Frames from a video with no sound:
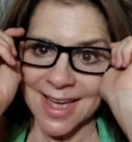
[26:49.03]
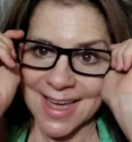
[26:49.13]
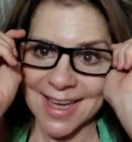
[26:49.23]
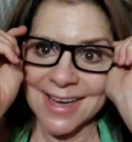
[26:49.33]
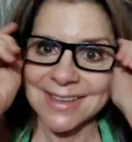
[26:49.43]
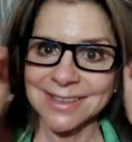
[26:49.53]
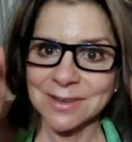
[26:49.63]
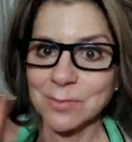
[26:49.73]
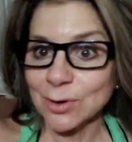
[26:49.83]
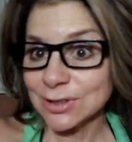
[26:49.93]
And the
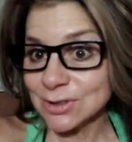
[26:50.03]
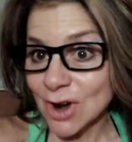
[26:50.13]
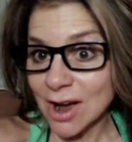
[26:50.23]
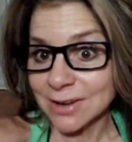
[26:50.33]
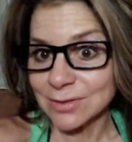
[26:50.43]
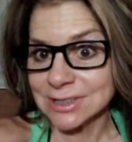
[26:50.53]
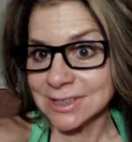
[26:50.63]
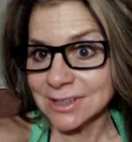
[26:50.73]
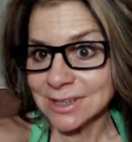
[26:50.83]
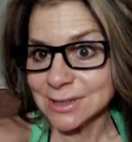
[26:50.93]
more strong and
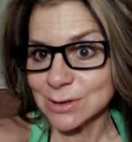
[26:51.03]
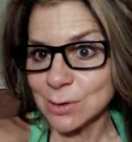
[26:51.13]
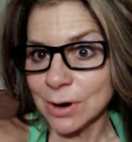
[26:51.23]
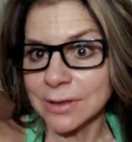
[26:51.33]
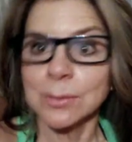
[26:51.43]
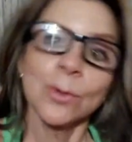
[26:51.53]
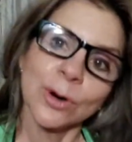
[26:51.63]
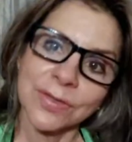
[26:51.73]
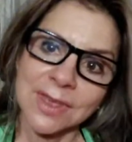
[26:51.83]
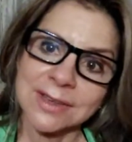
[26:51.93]
resilient you are, the
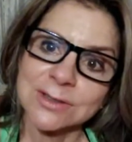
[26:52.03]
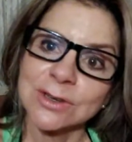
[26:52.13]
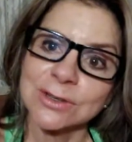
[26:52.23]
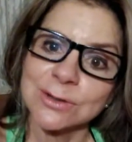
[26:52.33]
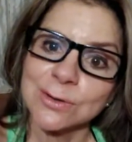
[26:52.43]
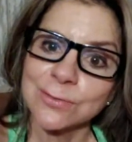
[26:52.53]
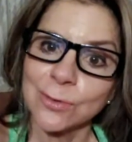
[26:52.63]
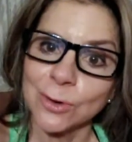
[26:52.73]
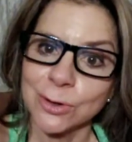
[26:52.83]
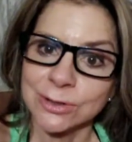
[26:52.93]
more things you can do
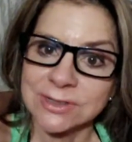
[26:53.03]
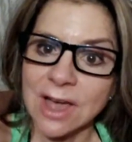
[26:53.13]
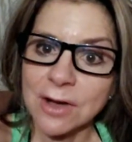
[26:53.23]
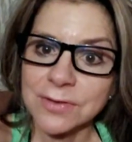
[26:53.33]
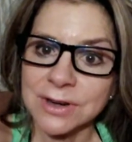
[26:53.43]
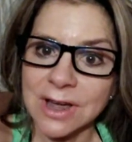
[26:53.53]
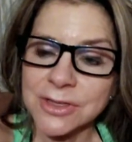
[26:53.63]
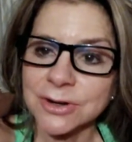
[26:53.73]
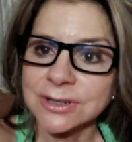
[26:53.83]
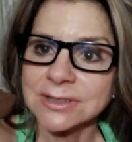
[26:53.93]
for yourself and
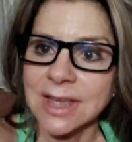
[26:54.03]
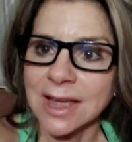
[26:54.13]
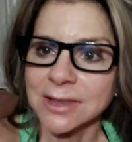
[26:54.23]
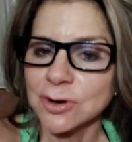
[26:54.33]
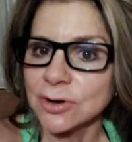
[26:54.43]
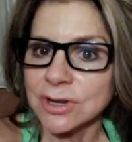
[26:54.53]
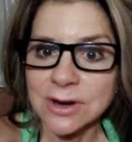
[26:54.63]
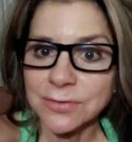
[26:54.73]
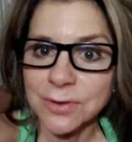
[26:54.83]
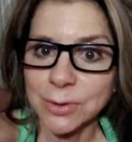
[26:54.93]
others. And you're
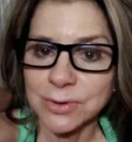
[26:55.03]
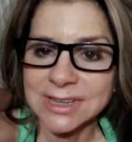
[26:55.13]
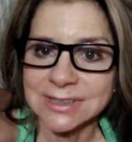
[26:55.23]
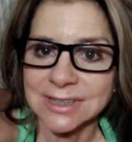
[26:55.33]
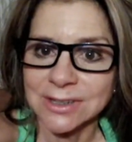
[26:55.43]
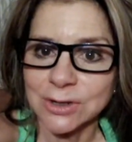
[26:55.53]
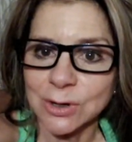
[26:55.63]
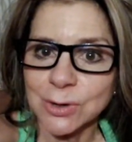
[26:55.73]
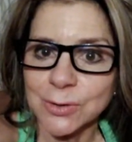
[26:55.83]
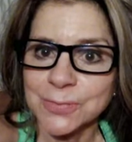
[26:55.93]
here for a reason, you
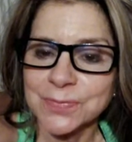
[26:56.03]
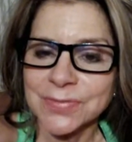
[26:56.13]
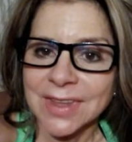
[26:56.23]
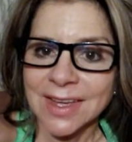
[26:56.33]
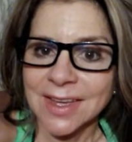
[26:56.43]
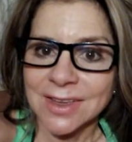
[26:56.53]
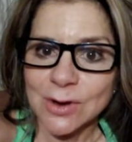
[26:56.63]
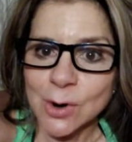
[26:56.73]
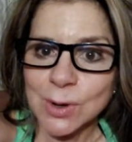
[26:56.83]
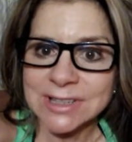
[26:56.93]
know?
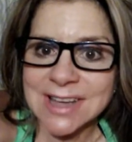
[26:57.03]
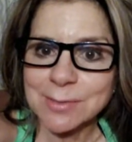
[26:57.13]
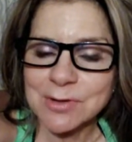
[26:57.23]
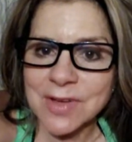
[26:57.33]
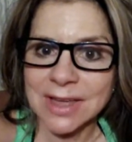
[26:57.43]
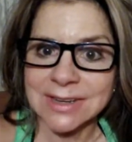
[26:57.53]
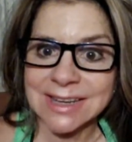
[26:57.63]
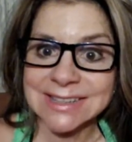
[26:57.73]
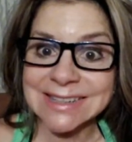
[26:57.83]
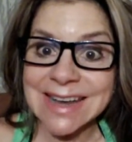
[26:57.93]
You're a one-time event.
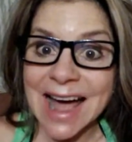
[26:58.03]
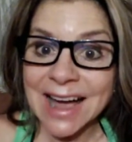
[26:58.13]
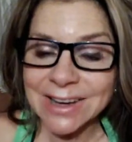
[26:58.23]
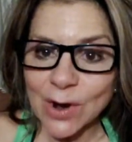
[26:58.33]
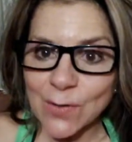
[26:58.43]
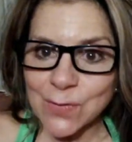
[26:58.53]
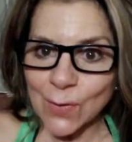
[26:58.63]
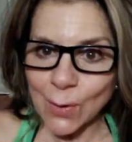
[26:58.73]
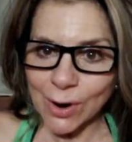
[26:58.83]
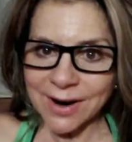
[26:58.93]
It's
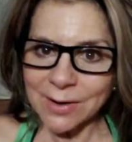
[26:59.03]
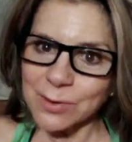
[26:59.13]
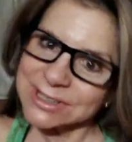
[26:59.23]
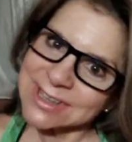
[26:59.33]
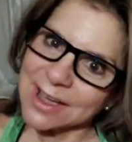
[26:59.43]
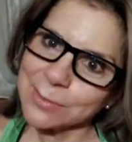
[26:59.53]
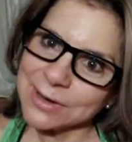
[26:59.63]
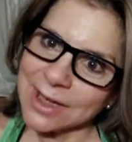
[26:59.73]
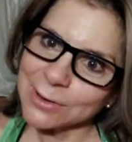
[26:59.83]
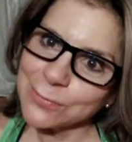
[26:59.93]
9:04. What time?
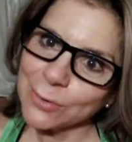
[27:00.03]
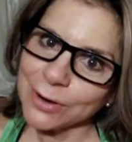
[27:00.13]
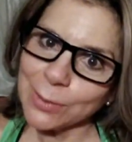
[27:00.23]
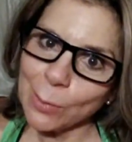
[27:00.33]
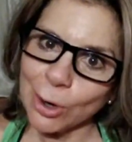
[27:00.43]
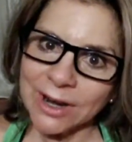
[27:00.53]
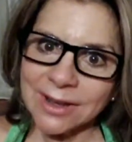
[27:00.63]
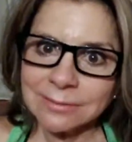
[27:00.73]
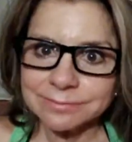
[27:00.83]
9:04 in the morning?